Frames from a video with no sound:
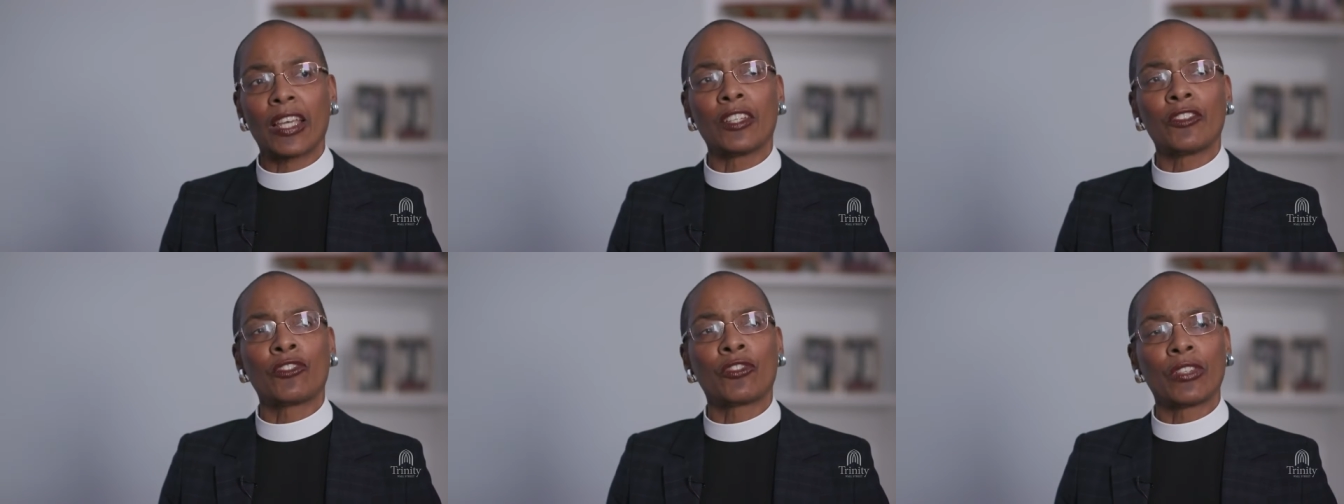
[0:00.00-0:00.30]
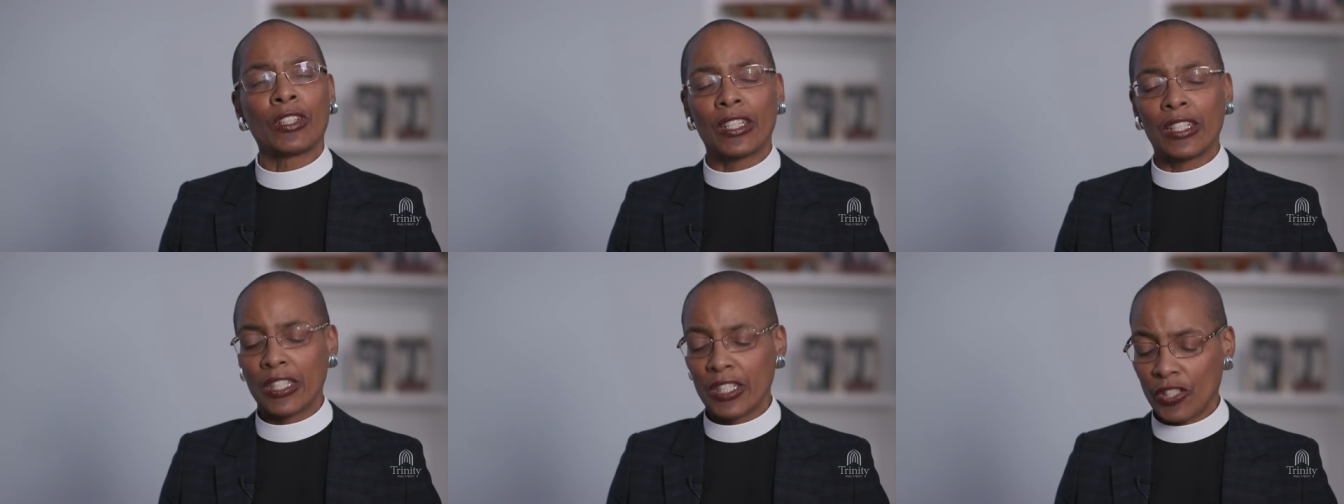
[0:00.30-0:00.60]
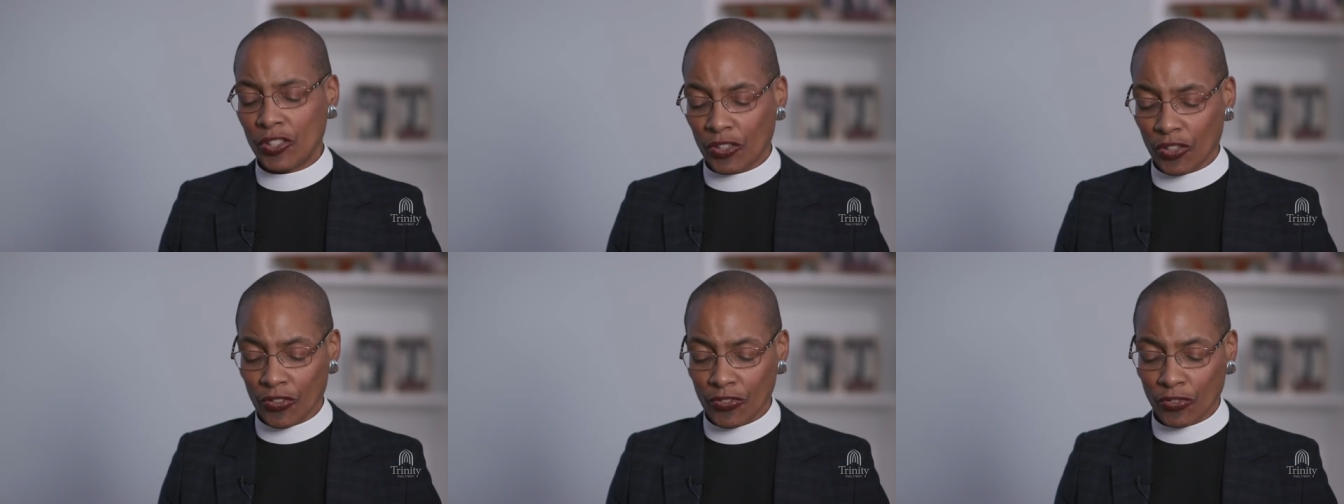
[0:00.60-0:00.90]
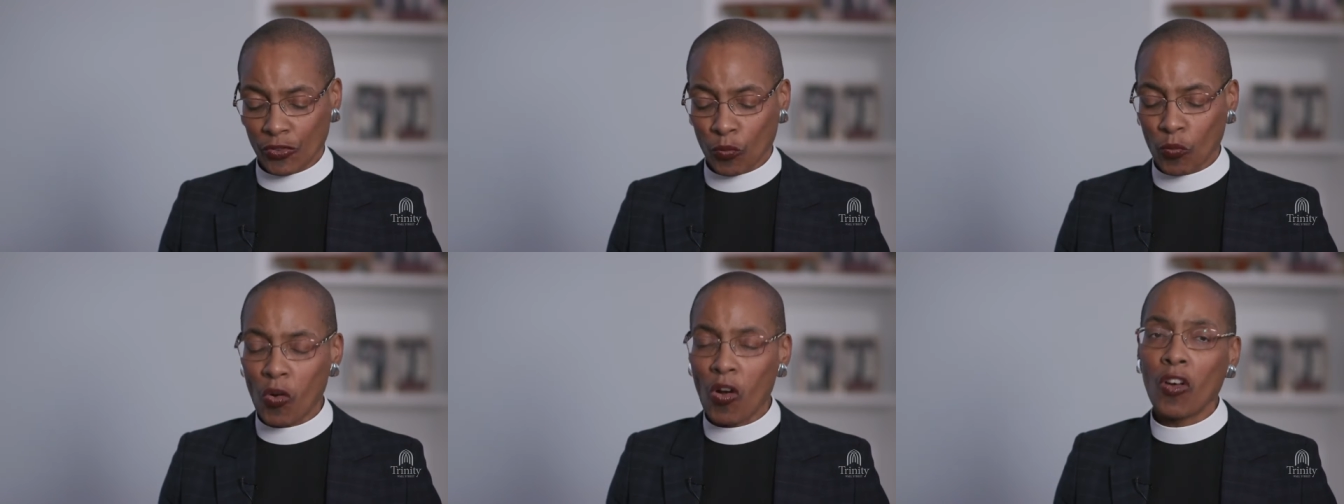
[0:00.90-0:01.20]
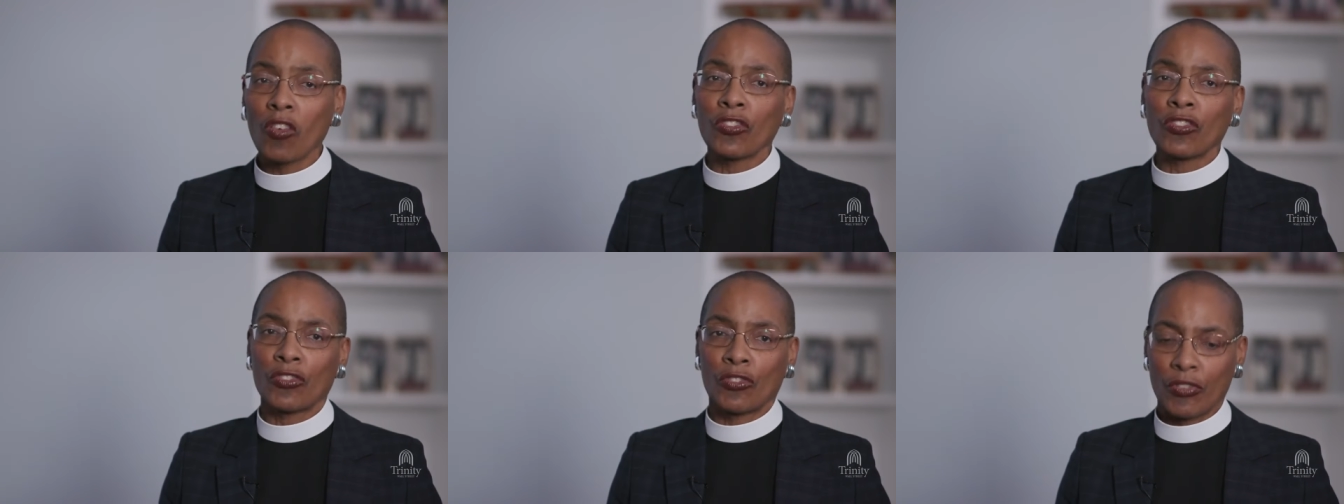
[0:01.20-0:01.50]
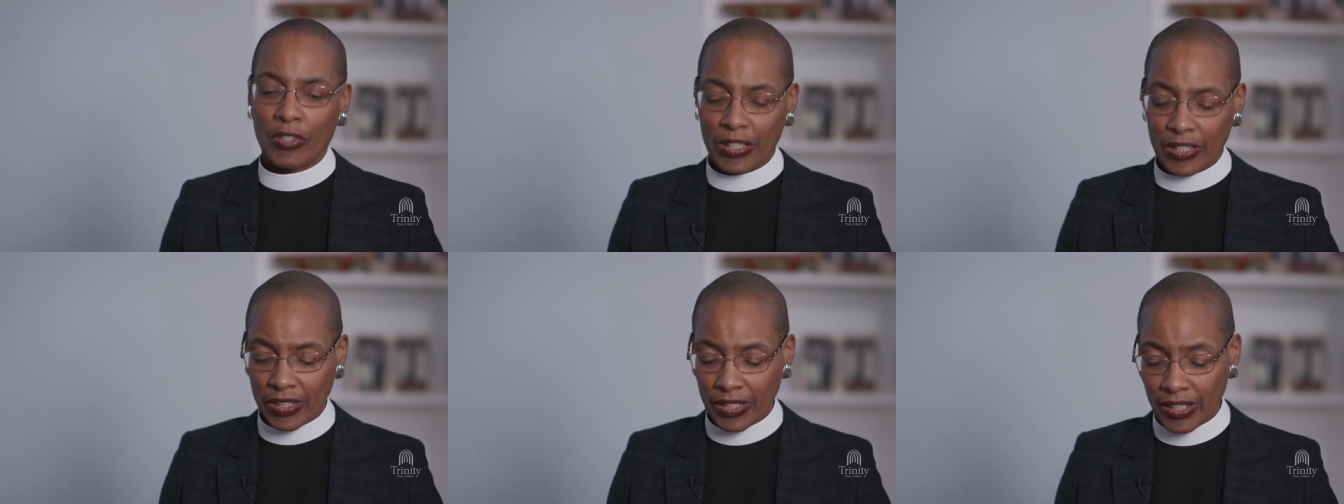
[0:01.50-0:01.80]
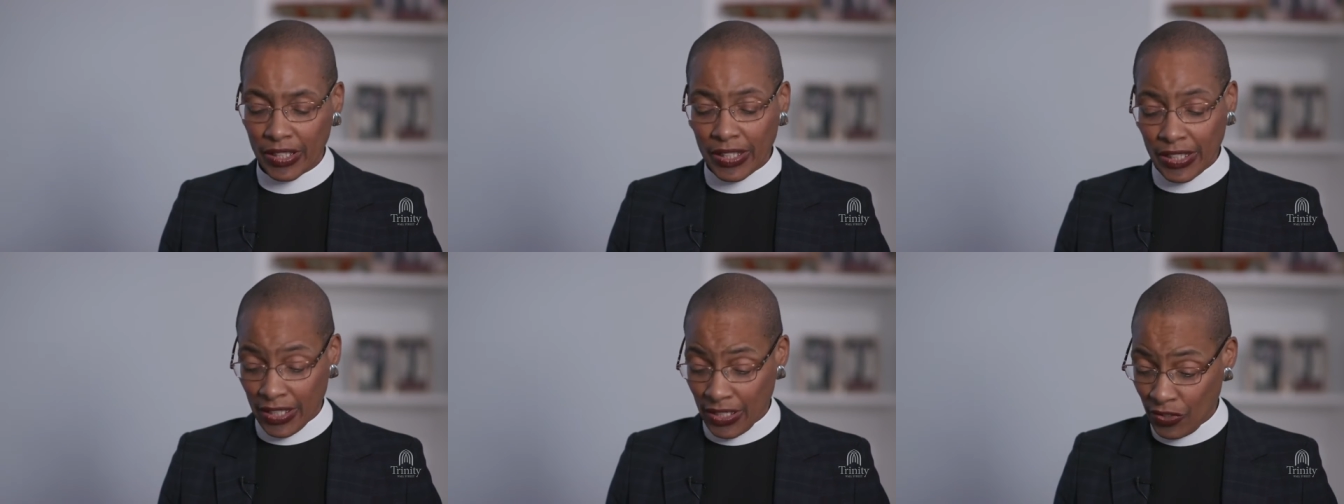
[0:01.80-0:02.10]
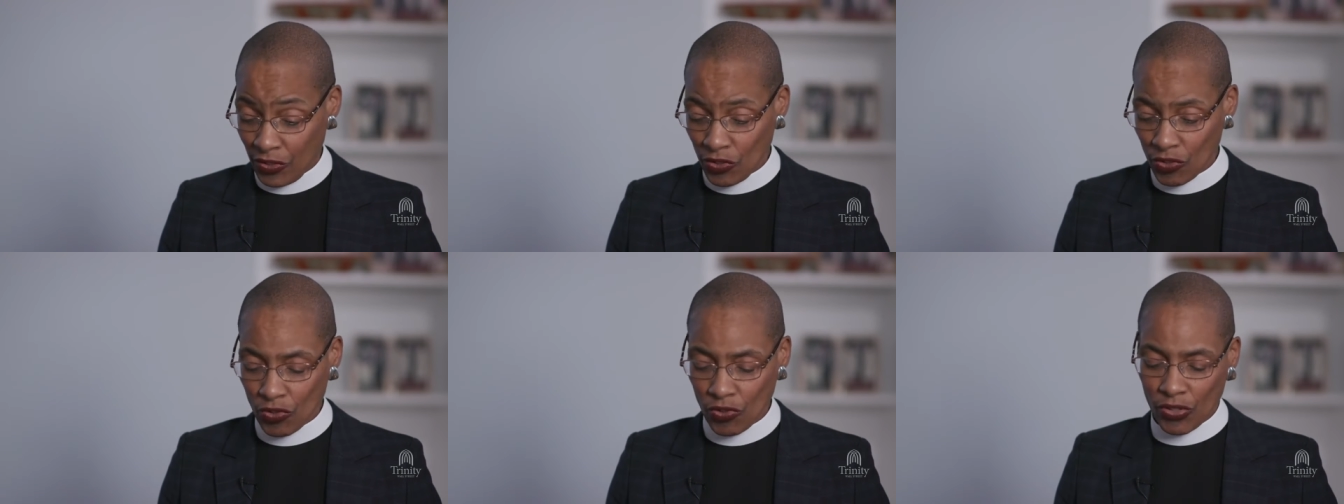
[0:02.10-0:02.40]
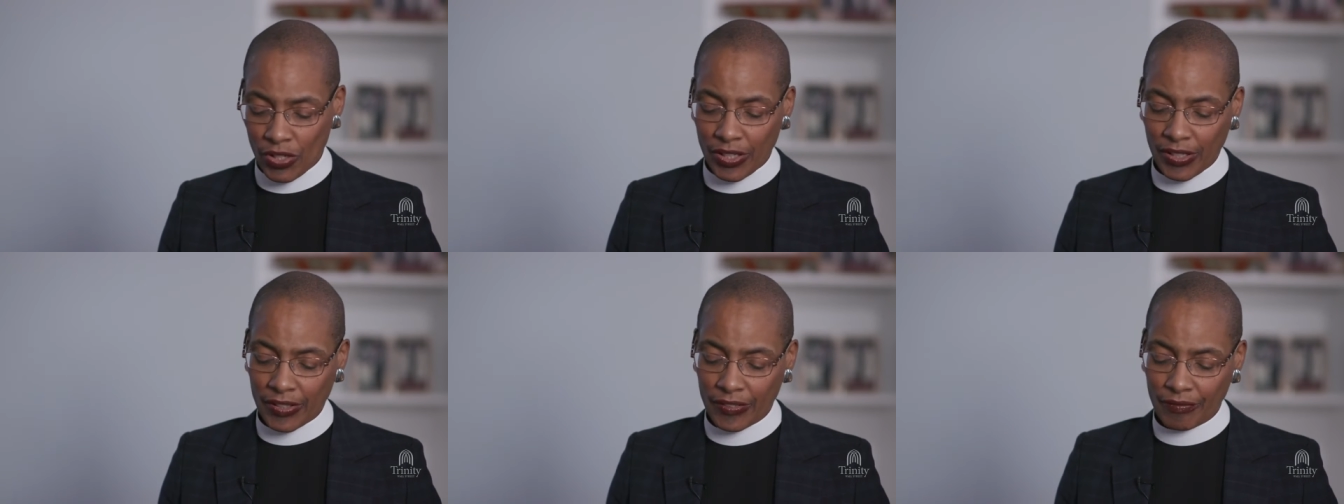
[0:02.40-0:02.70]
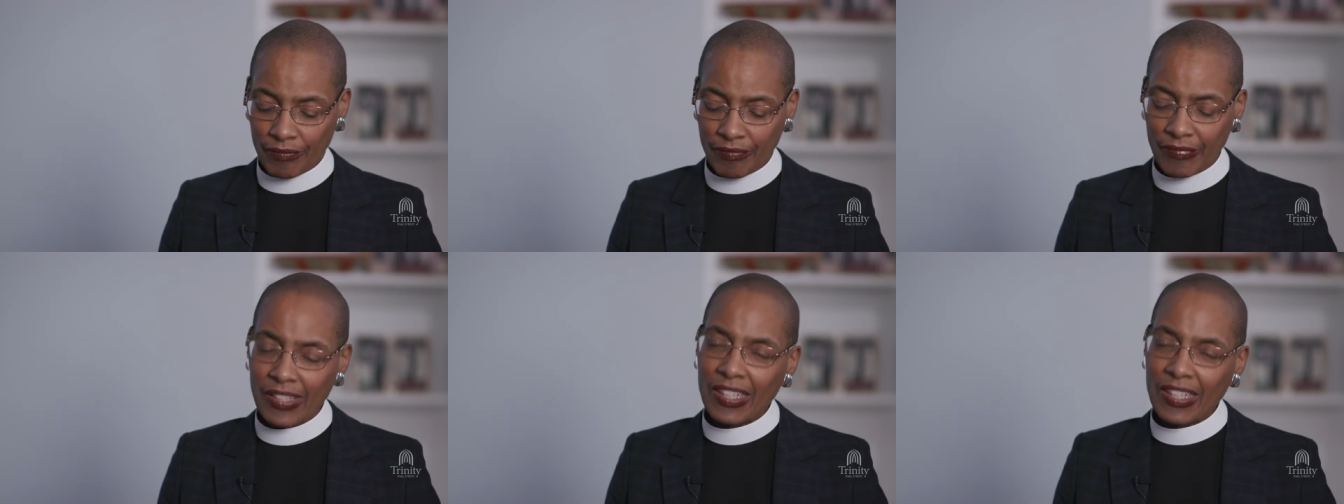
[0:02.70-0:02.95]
at Trinity Church Wall Street in New York.